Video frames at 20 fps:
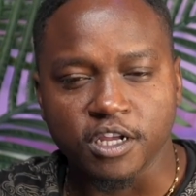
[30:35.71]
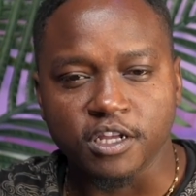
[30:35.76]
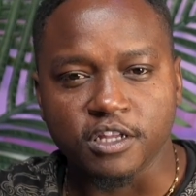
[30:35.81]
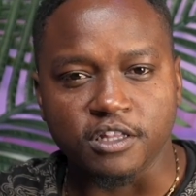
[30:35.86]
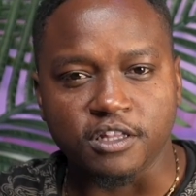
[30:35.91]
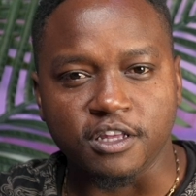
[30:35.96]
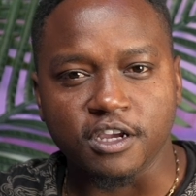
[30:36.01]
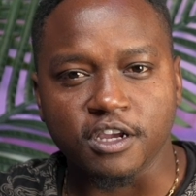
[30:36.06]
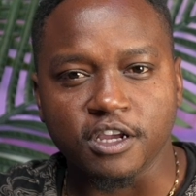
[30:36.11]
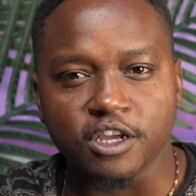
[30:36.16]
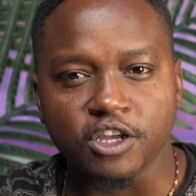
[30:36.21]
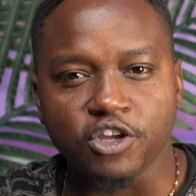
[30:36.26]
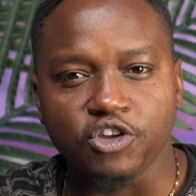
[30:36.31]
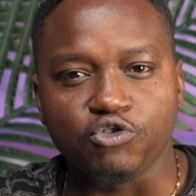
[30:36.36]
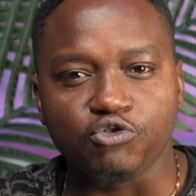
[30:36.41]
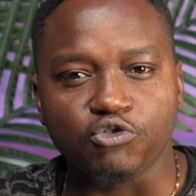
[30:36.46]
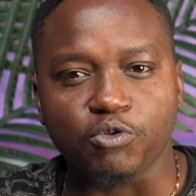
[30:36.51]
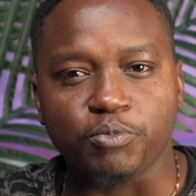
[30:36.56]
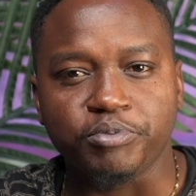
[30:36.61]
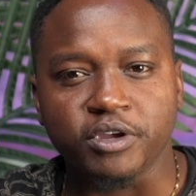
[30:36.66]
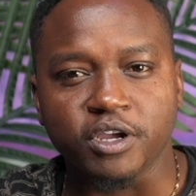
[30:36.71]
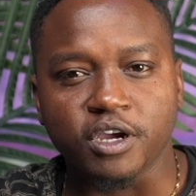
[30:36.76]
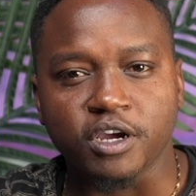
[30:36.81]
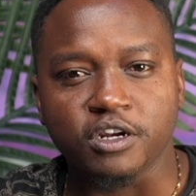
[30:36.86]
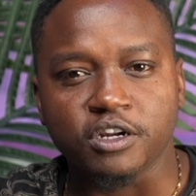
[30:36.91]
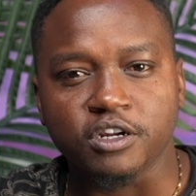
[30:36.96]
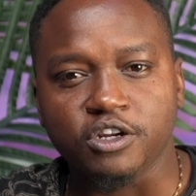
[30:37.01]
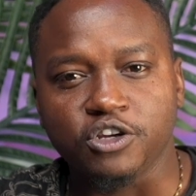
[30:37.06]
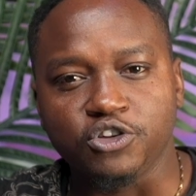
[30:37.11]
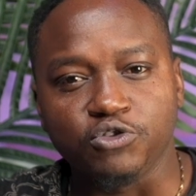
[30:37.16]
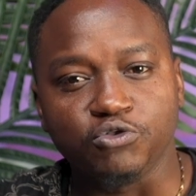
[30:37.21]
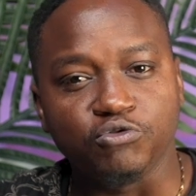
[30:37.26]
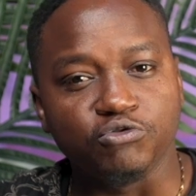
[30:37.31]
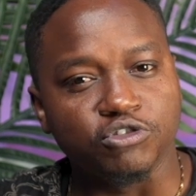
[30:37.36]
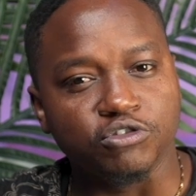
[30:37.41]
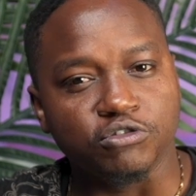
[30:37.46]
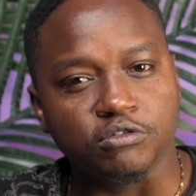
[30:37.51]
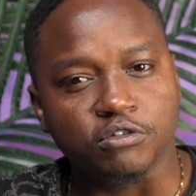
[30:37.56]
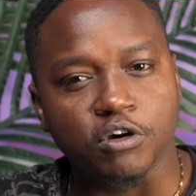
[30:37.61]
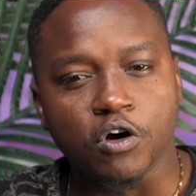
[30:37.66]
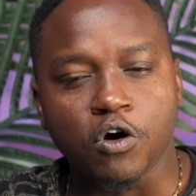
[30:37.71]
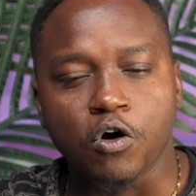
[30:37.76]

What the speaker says: the European Union.